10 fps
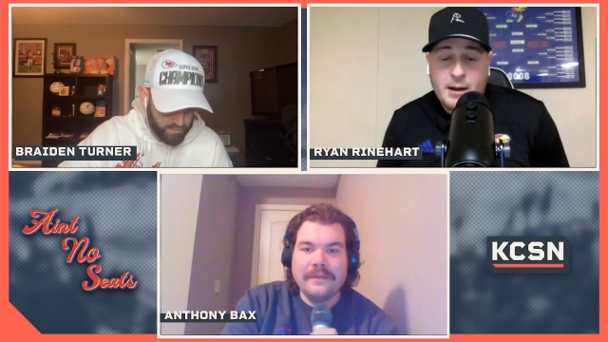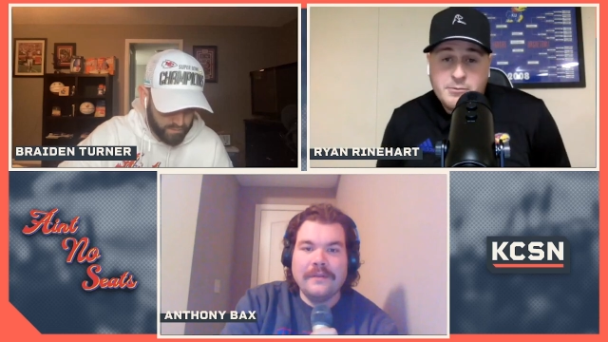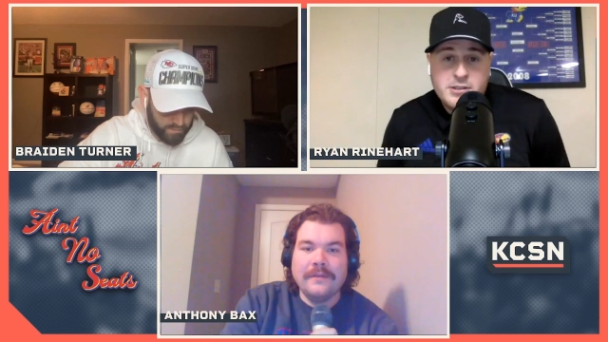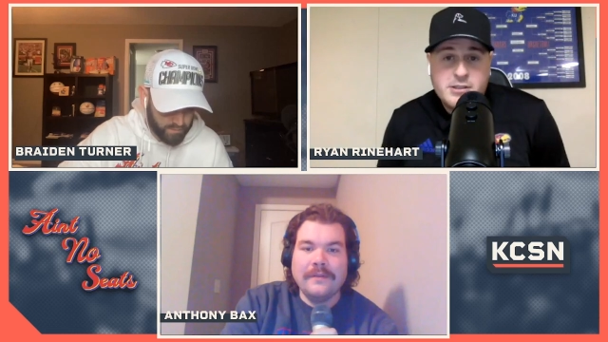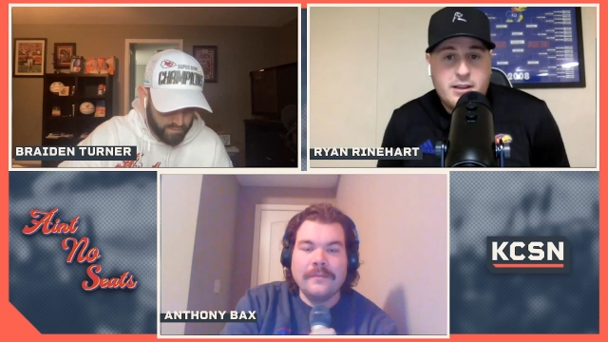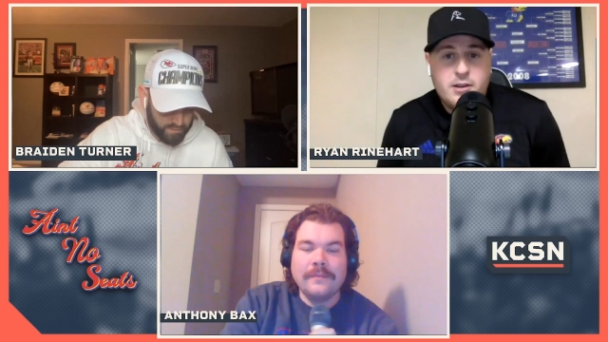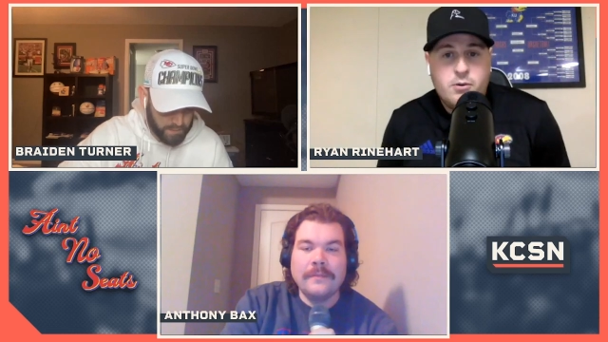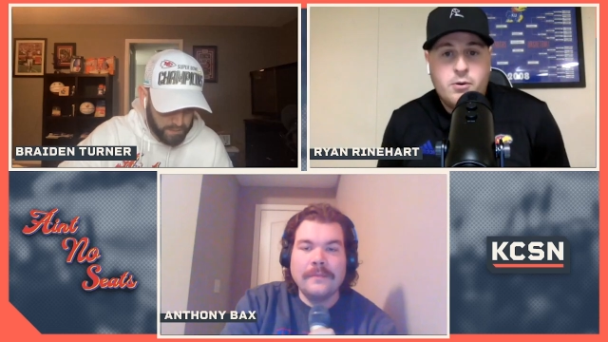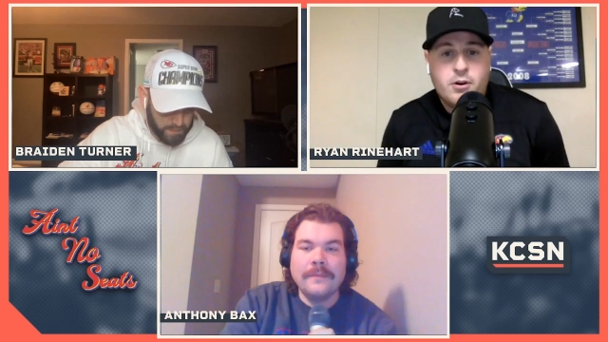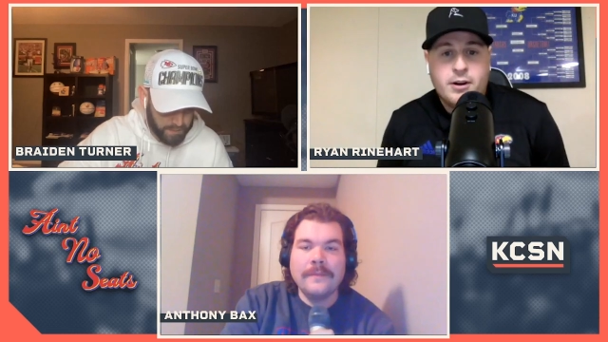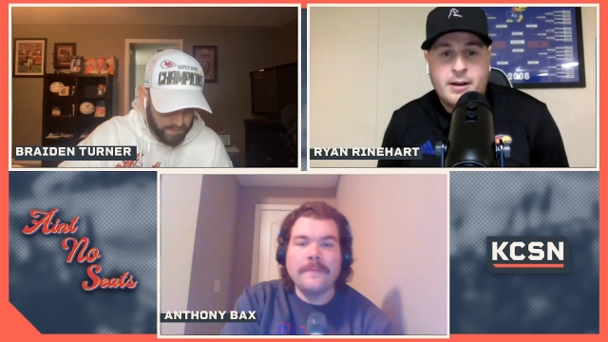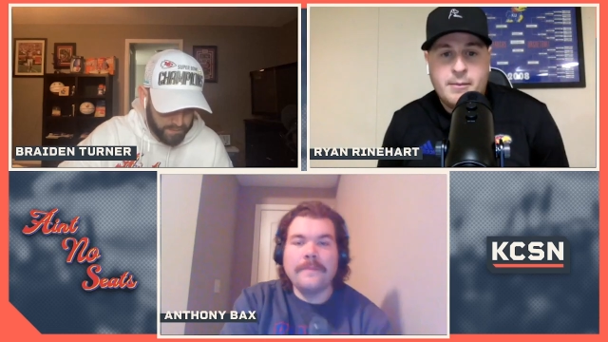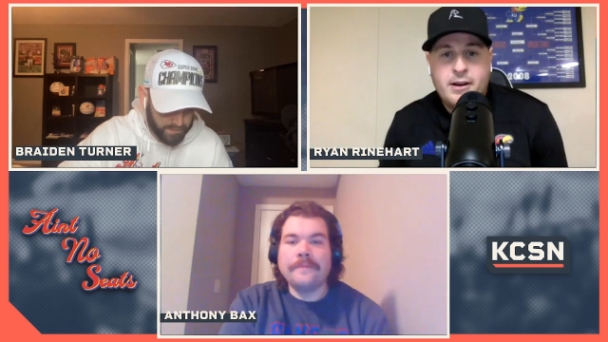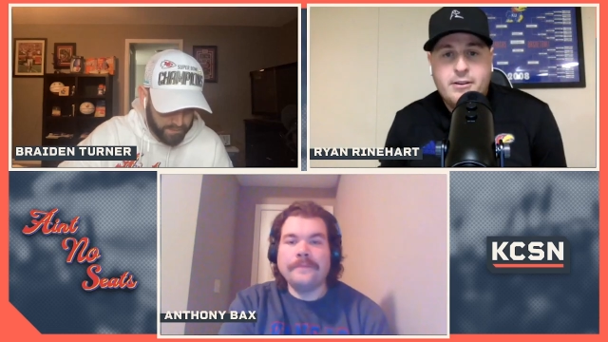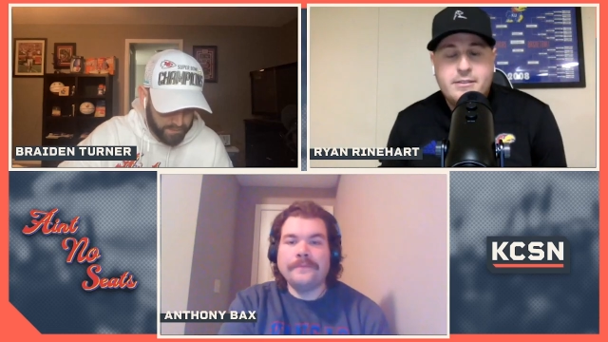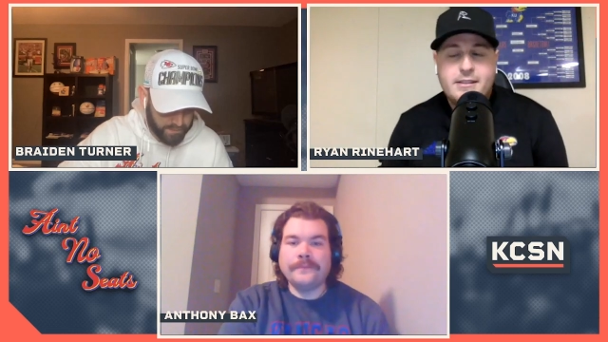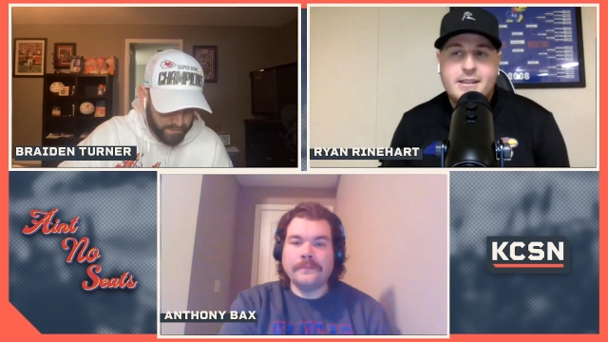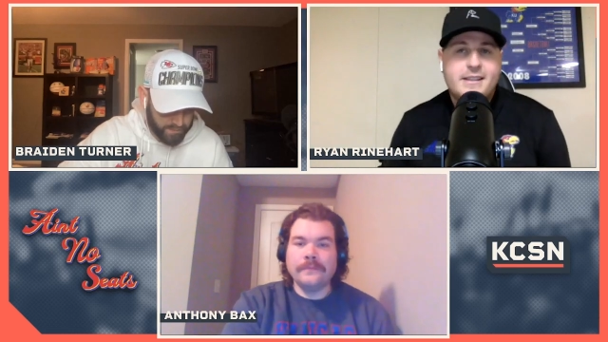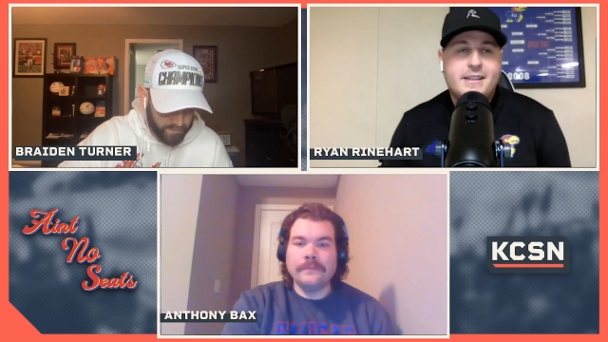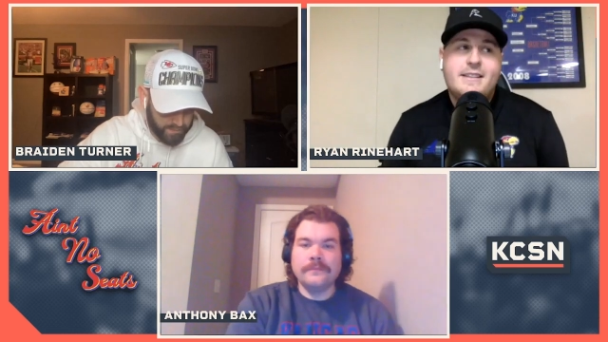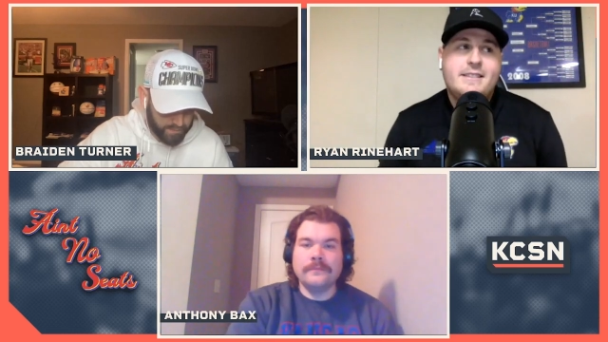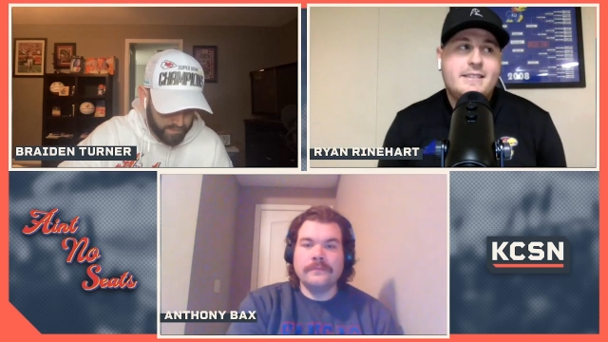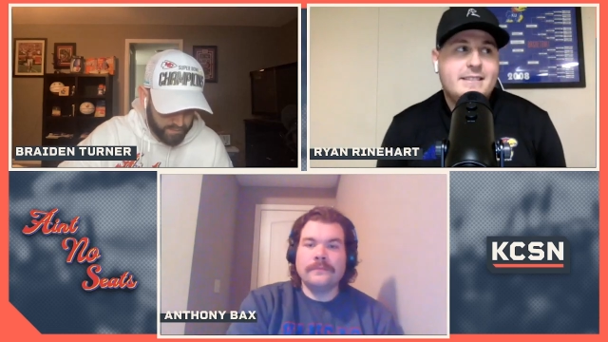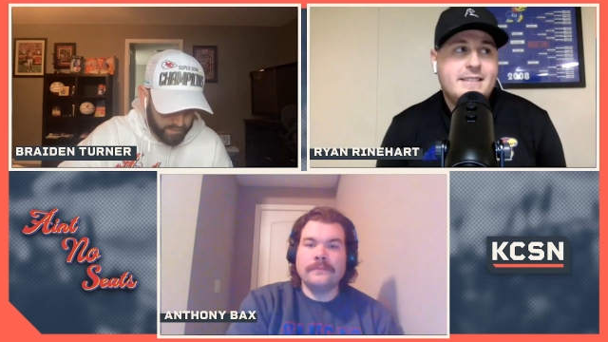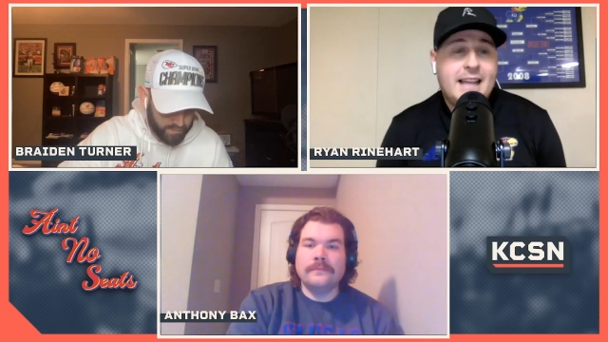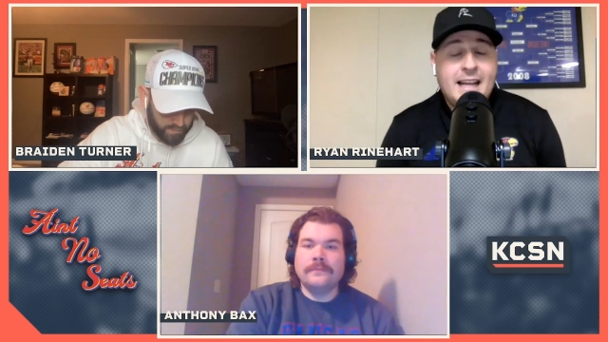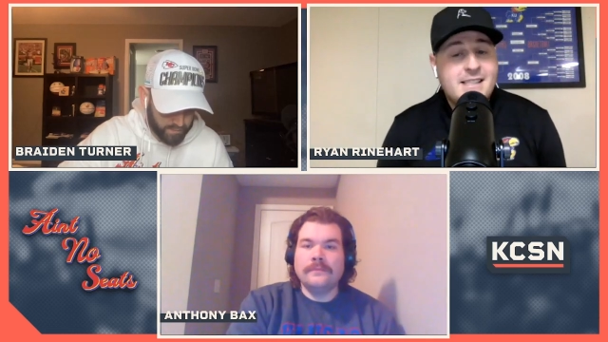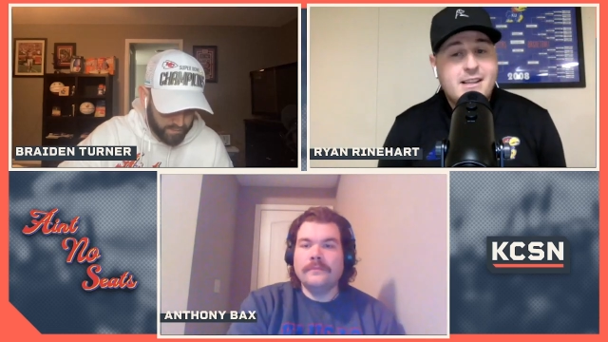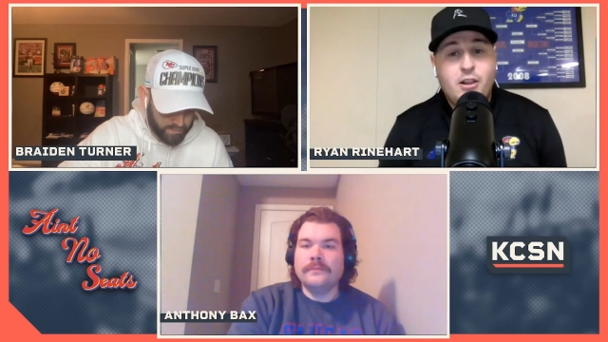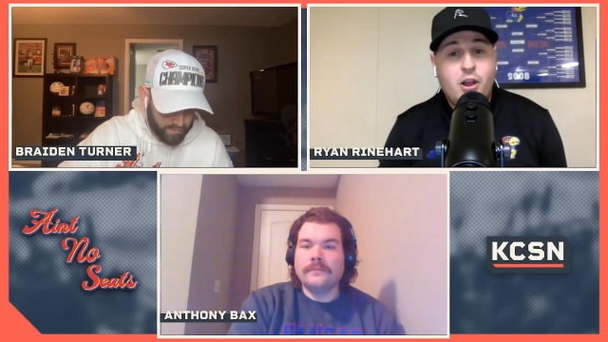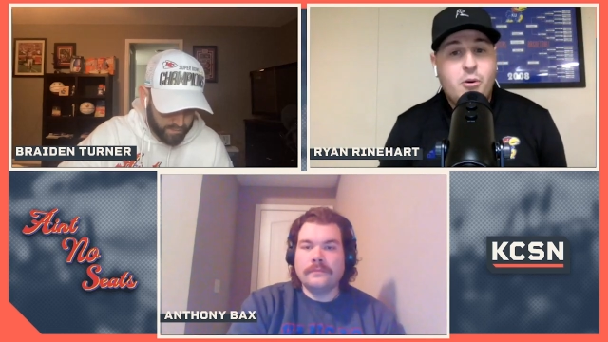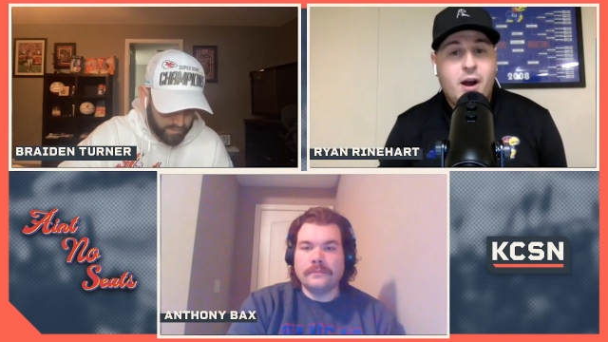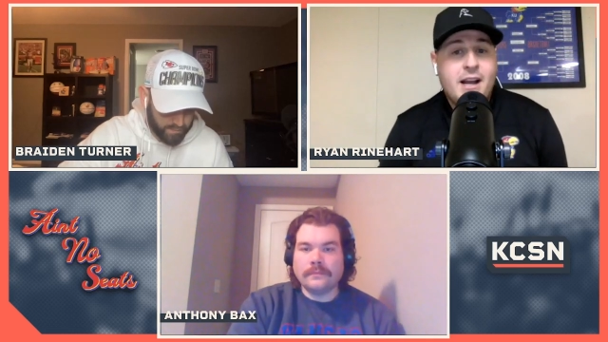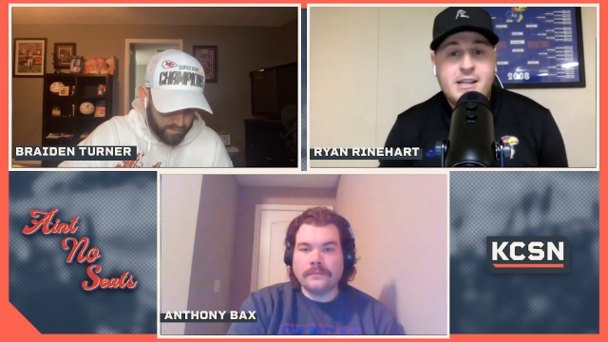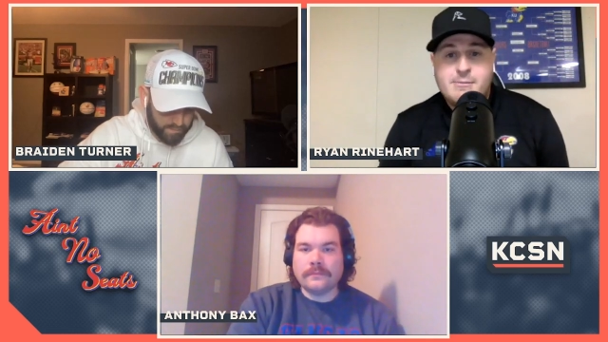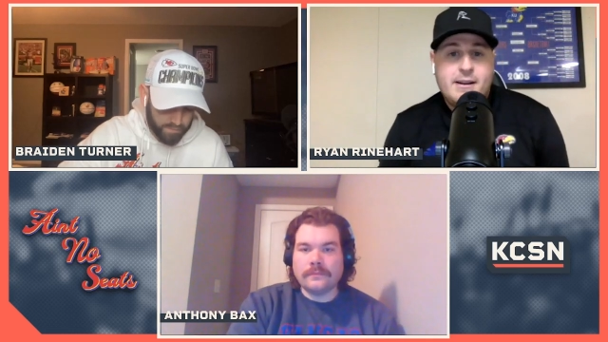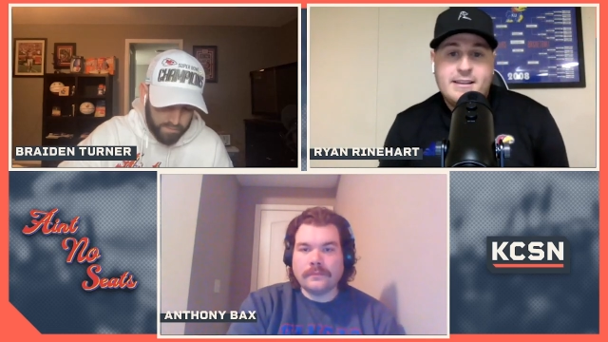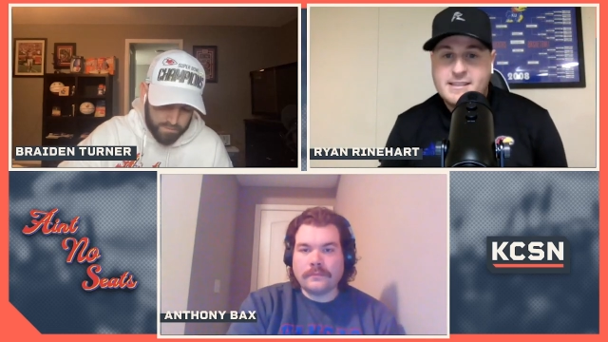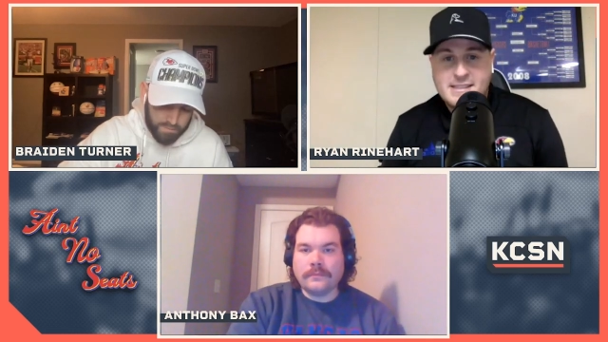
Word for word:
Speaker 1: I'm just a little worried about that's a lower. I expected